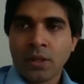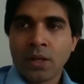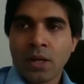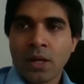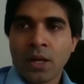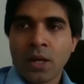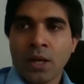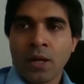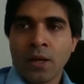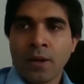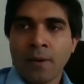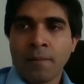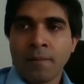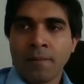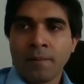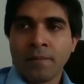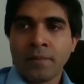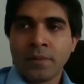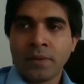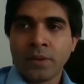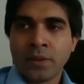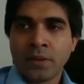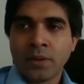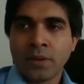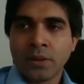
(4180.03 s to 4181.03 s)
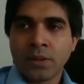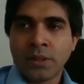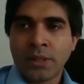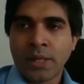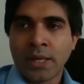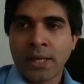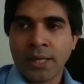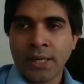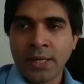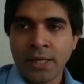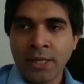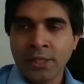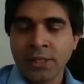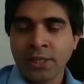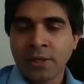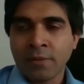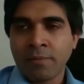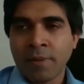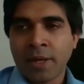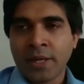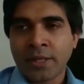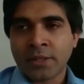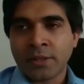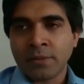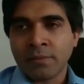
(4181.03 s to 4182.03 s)
Um, they either
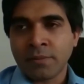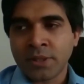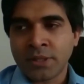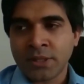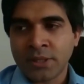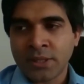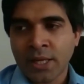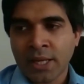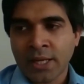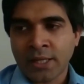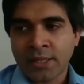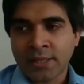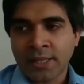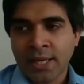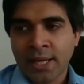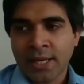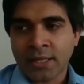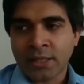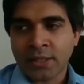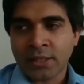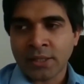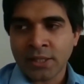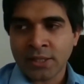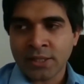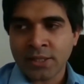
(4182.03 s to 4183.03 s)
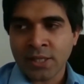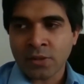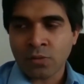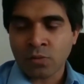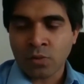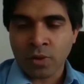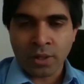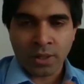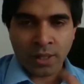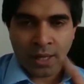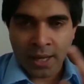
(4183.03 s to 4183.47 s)
make the mistake that this has worked,